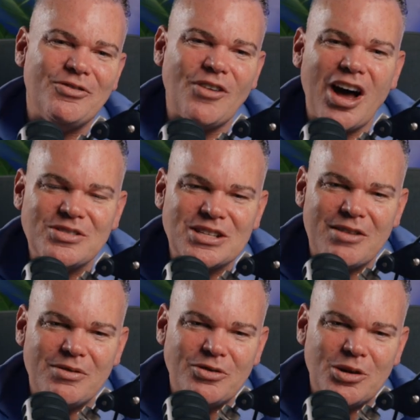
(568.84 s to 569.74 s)

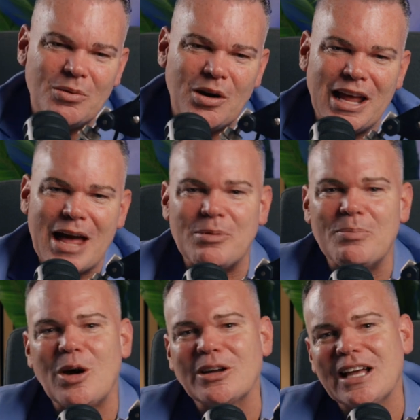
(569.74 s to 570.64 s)
5-star review on Apple
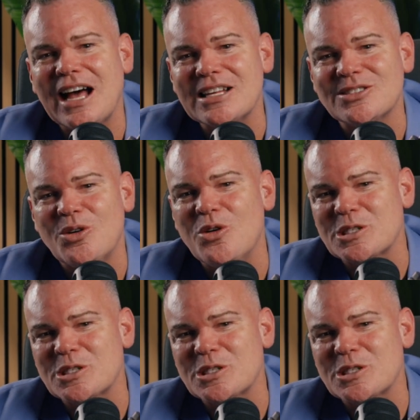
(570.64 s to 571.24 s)
Podcasts or